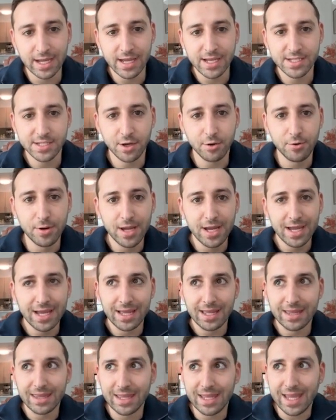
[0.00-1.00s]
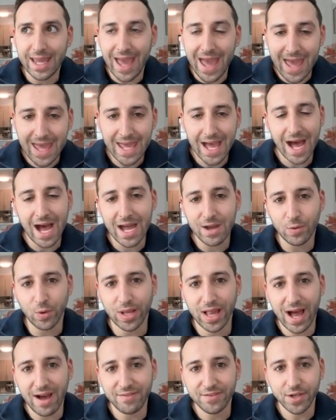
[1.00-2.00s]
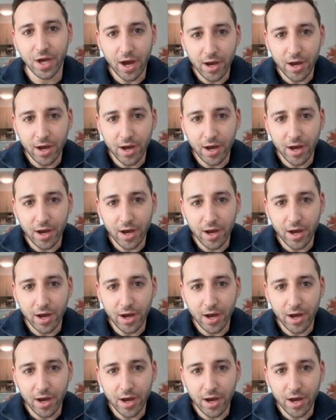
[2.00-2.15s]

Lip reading: So the AI will have to